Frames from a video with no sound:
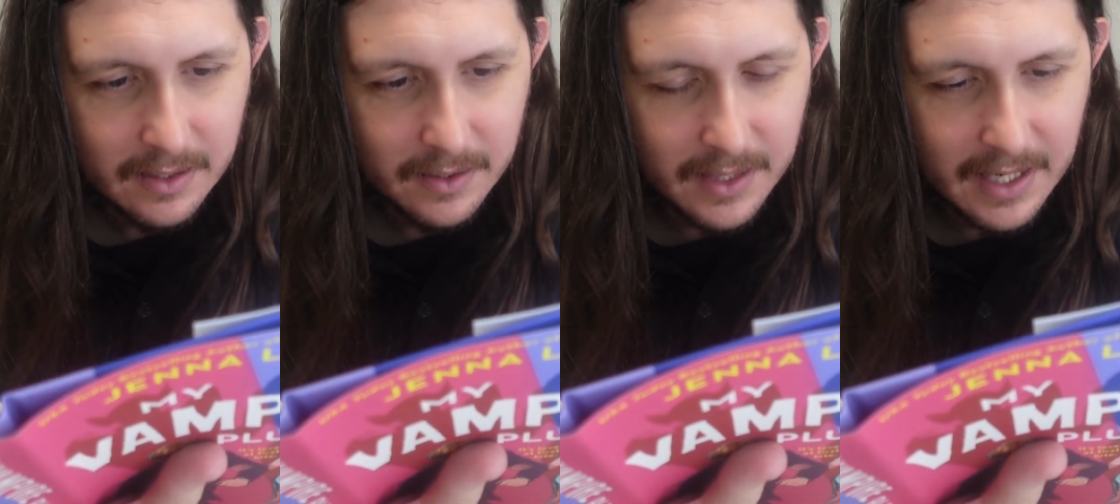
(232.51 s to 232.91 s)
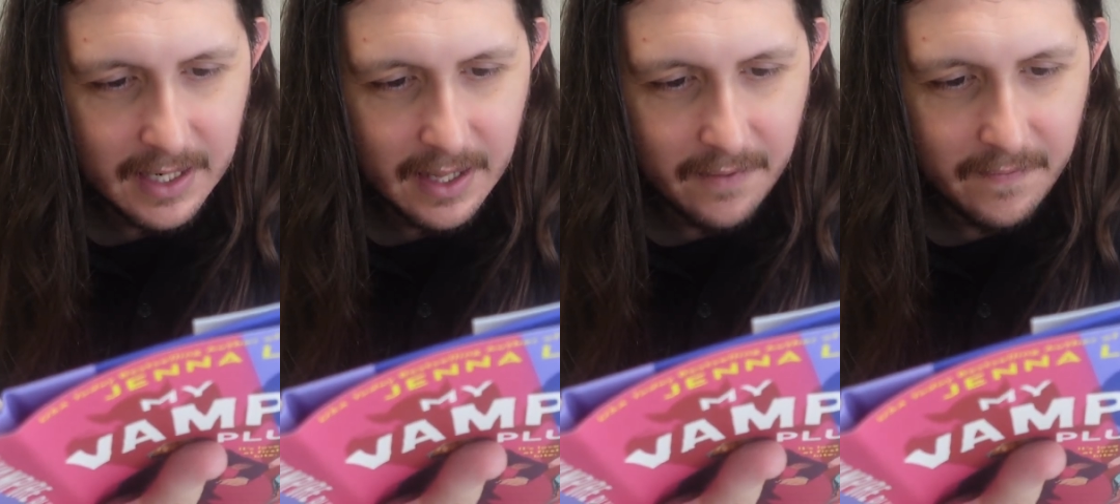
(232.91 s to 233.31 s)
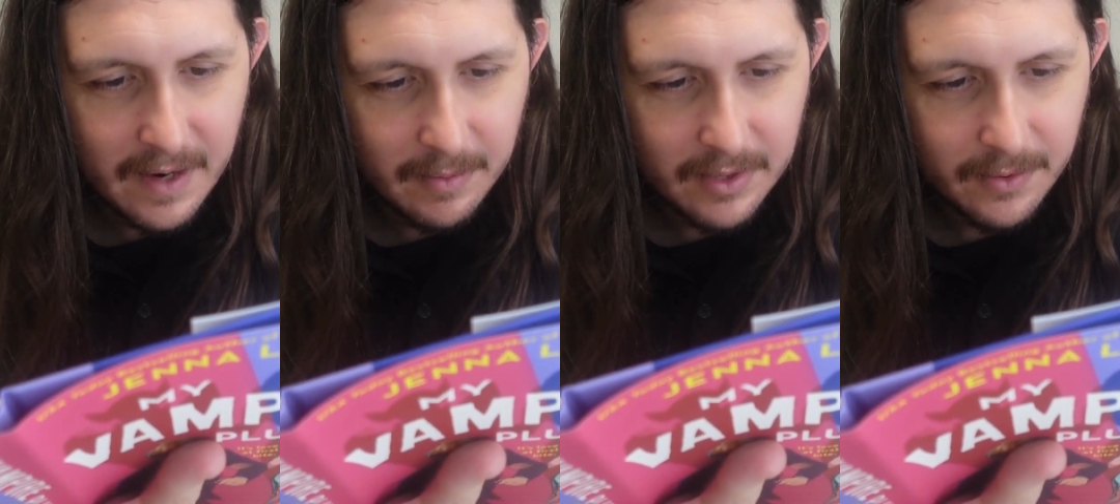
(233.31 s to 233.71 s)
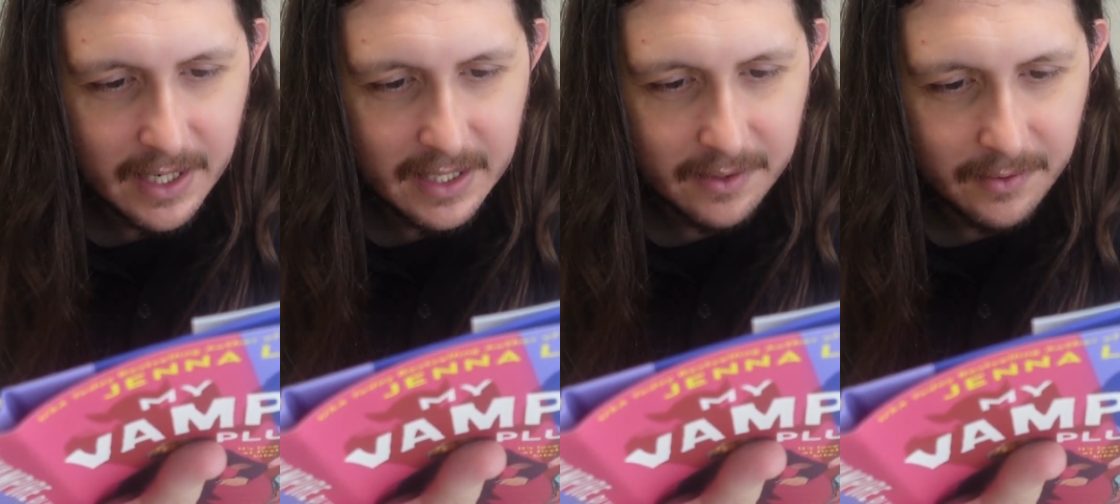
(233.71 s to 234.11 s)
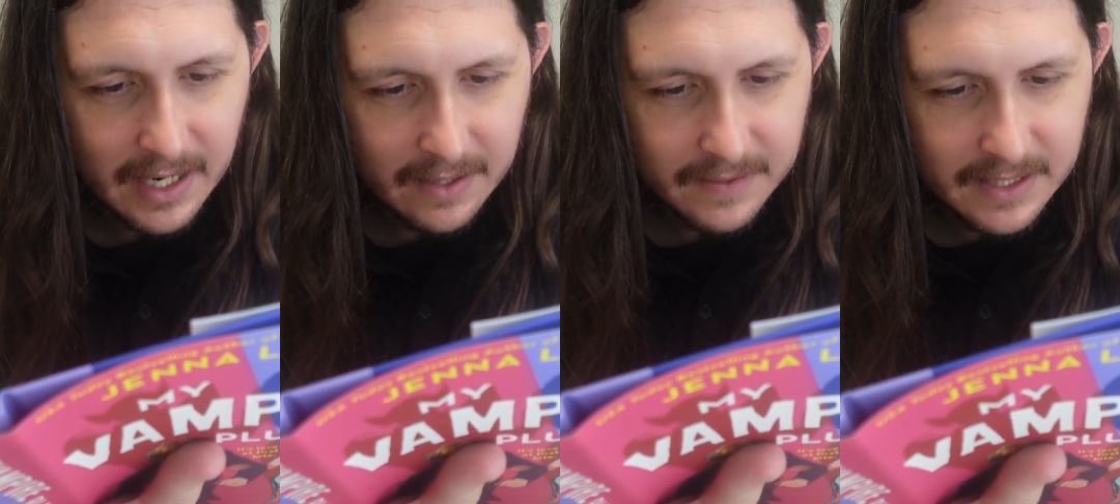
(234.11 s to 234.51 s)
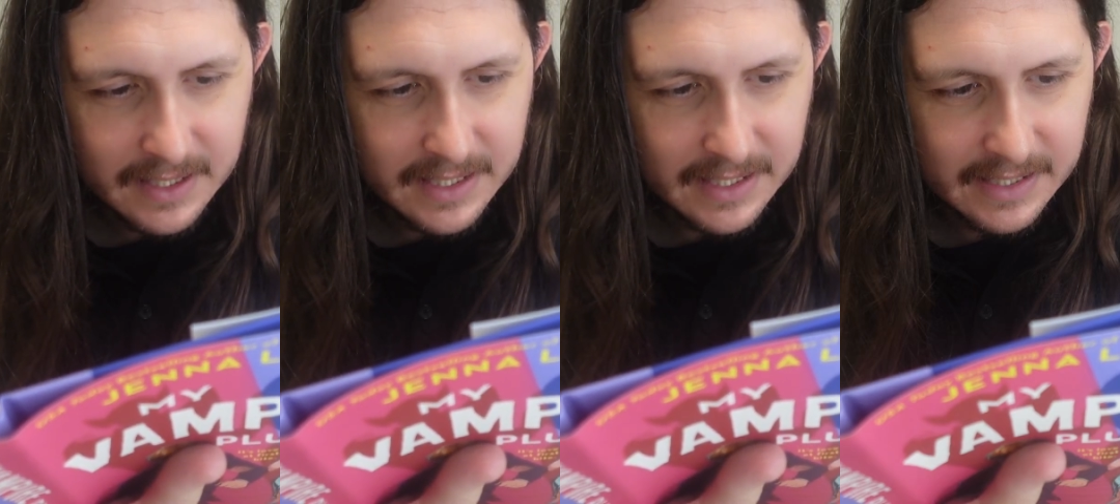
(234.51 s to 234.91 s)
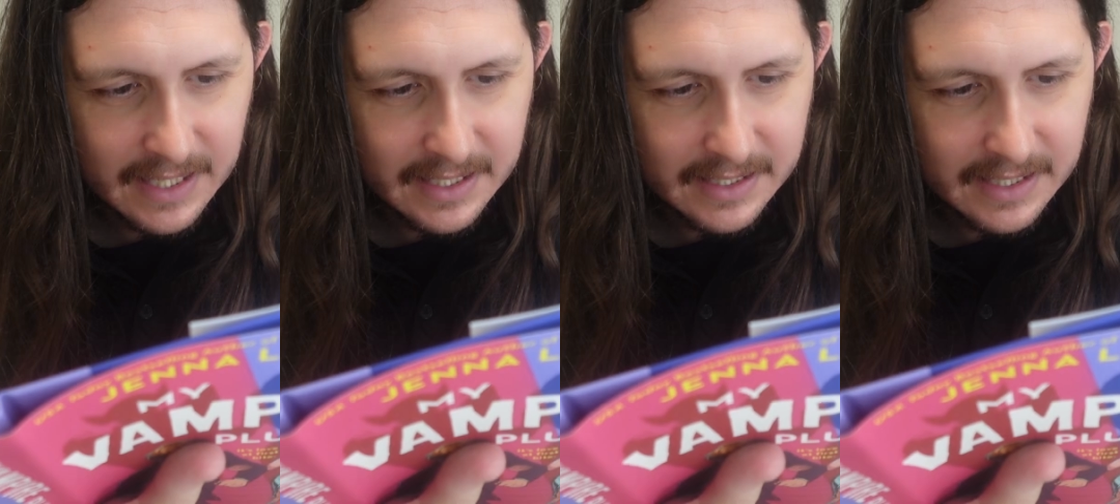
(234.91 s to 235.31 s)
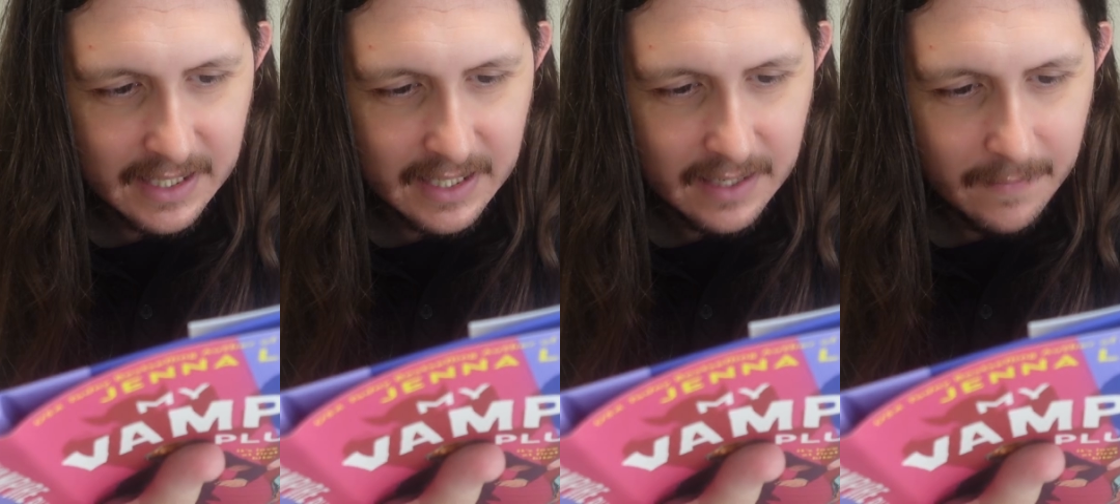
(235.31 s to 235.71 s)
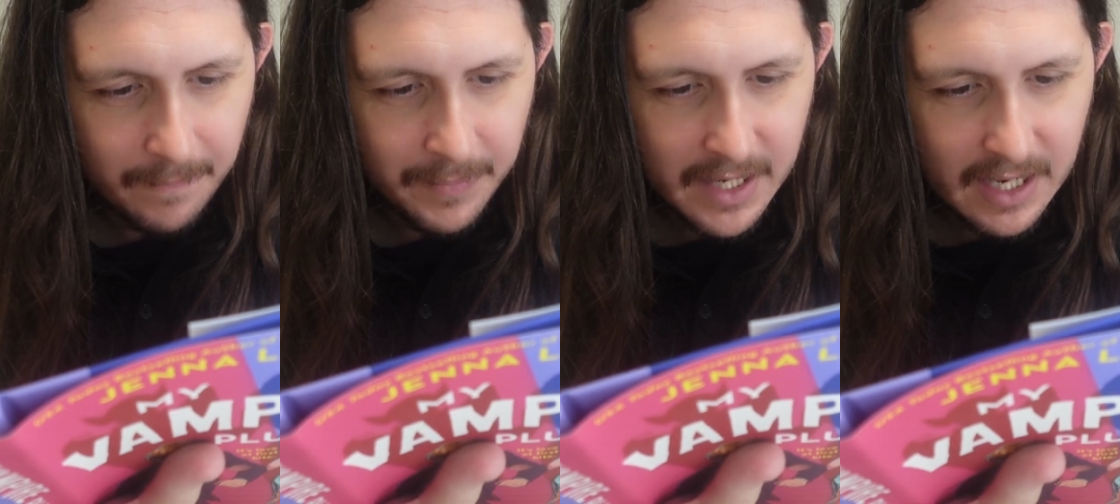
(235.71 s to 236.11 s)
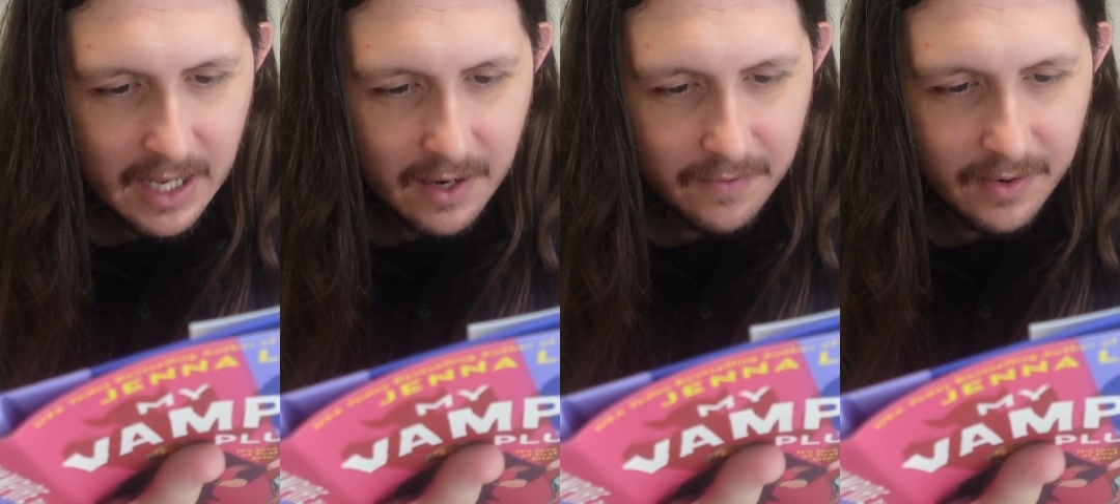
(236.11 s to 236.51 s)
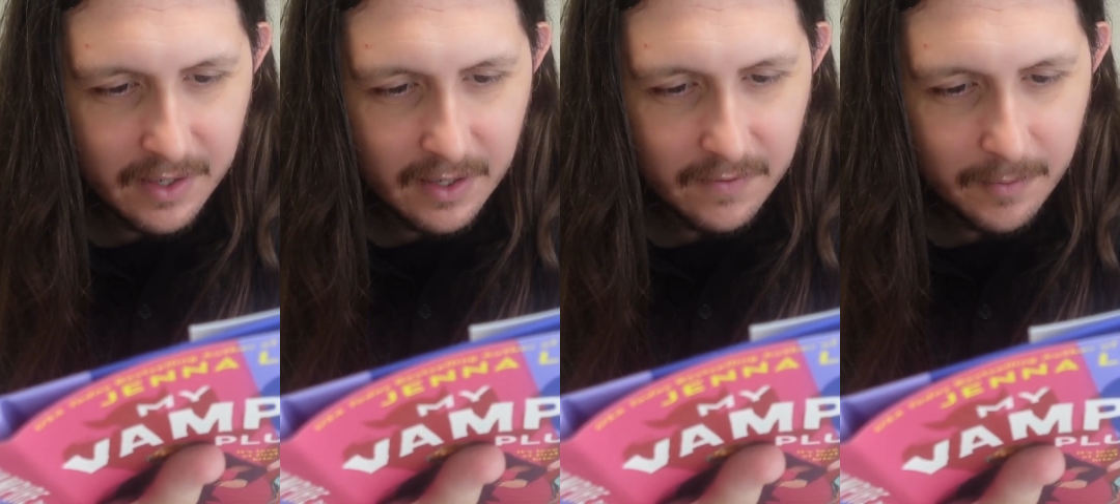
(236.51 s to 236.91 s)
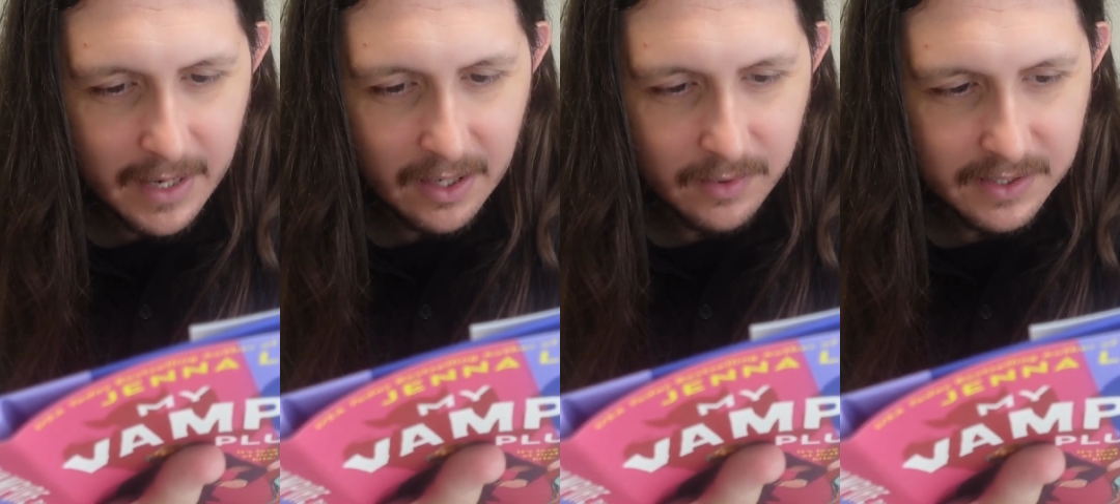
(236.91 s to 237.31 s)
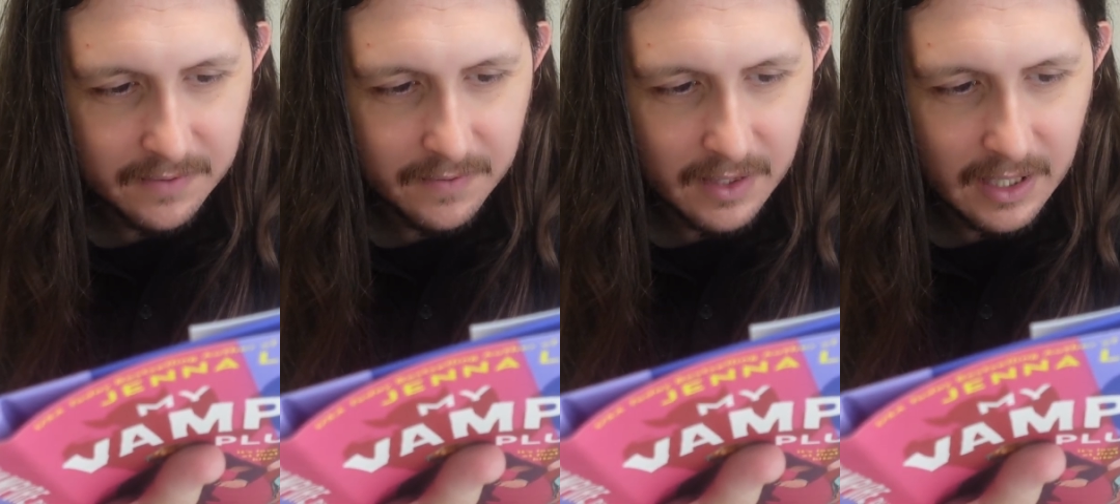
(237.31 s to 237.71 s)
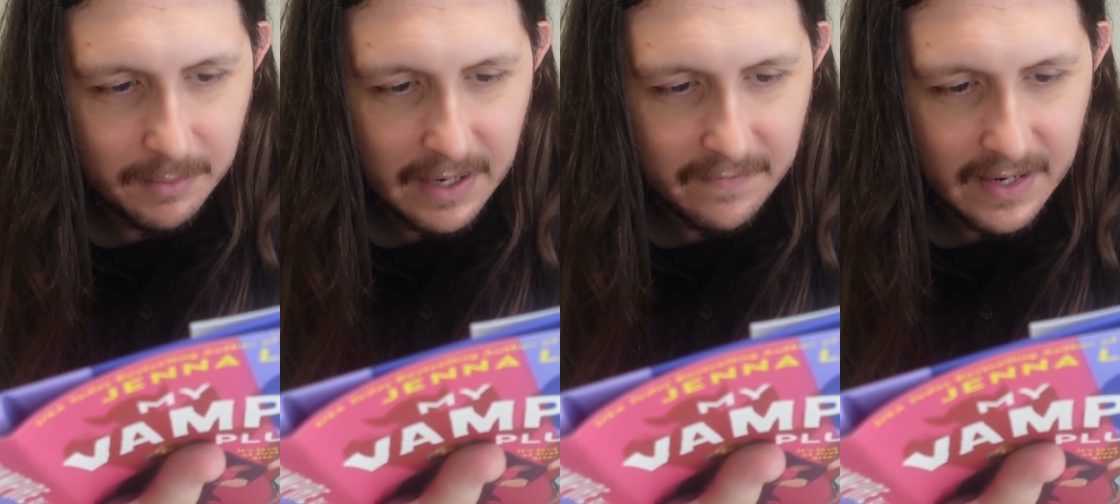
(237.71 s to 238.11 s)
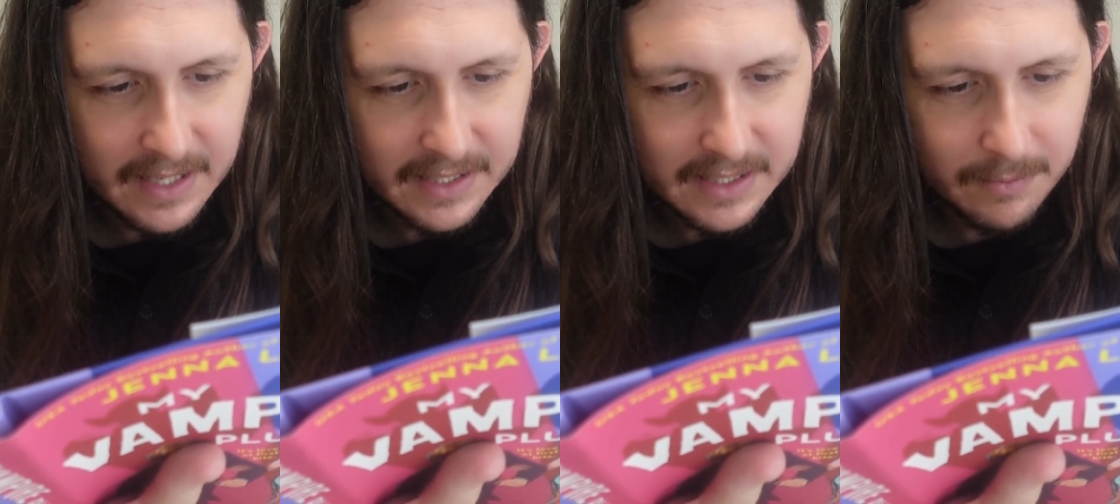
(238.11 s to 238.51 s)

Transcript: to yet another family wedding arrives, she decides to get everyone off her back once and for all by finding